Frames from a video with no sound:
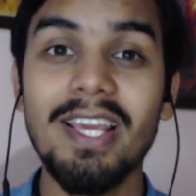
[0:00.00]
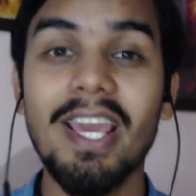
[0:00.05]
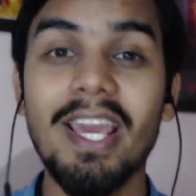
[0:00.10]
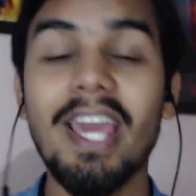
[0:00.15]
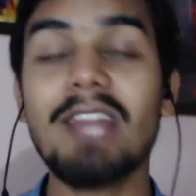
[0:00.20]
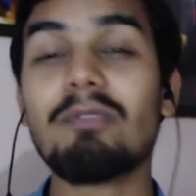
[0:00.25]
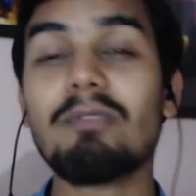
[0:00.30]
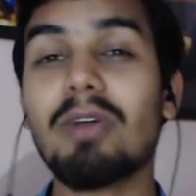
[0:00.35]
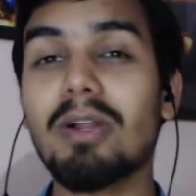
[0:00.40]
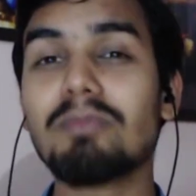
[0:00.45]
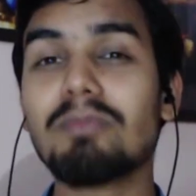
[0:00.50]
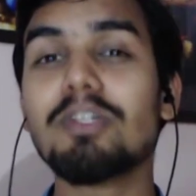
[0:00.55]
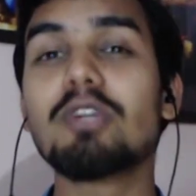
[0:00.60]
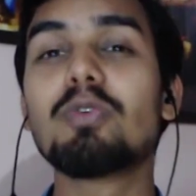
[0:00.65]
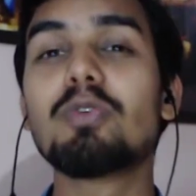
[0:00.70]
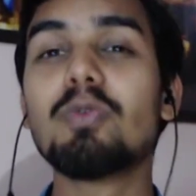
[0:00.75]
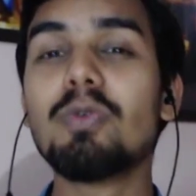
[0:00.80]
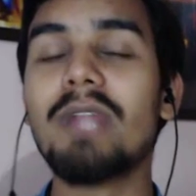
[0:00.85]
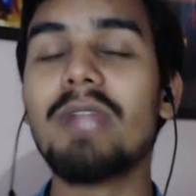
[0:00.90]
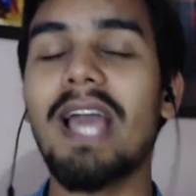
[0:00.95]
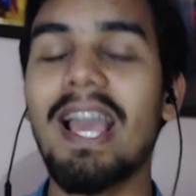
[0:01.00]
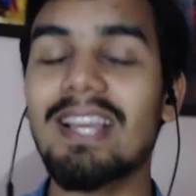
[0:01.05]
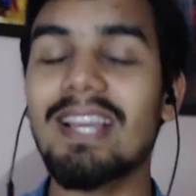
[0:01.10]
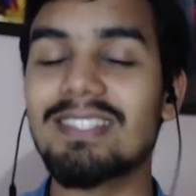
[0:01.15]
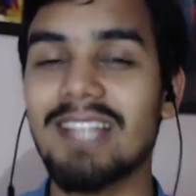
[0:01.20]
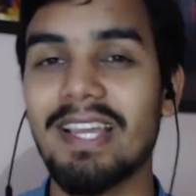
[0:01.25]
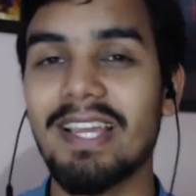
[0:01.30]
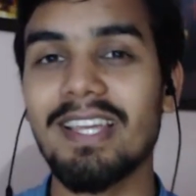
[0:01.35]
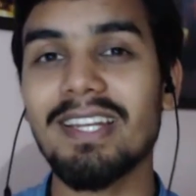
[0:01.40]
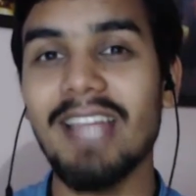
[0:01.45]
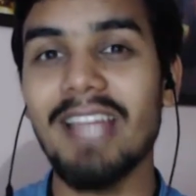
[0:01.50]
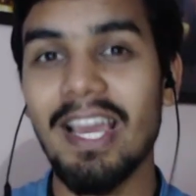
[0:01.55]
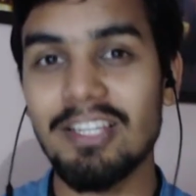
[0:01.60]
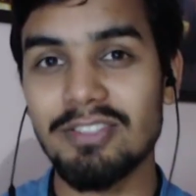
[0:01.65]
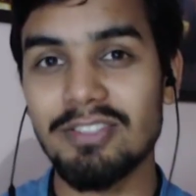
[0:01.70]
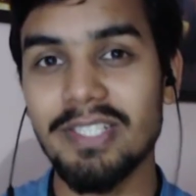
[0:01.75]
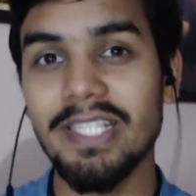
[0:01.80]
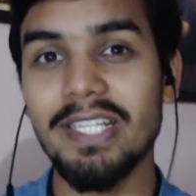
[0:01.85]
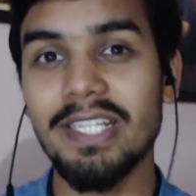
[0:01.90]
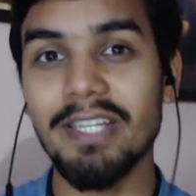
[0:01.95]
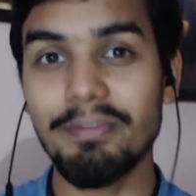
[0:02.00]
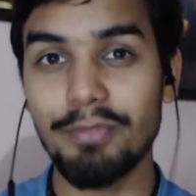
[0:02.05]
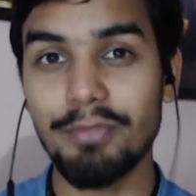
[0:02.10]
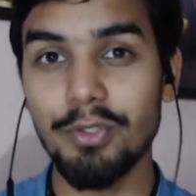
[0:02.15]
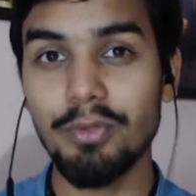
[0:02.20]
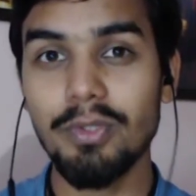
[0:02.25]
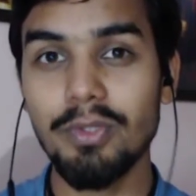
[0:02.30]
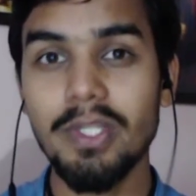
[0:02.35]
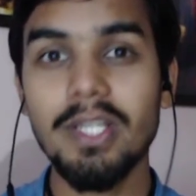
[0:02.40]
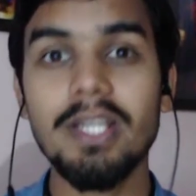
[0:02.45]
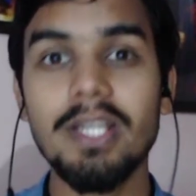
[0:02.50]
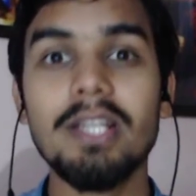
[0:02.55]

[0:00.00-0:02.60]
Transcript: And one of the cool hacks I can actually give you,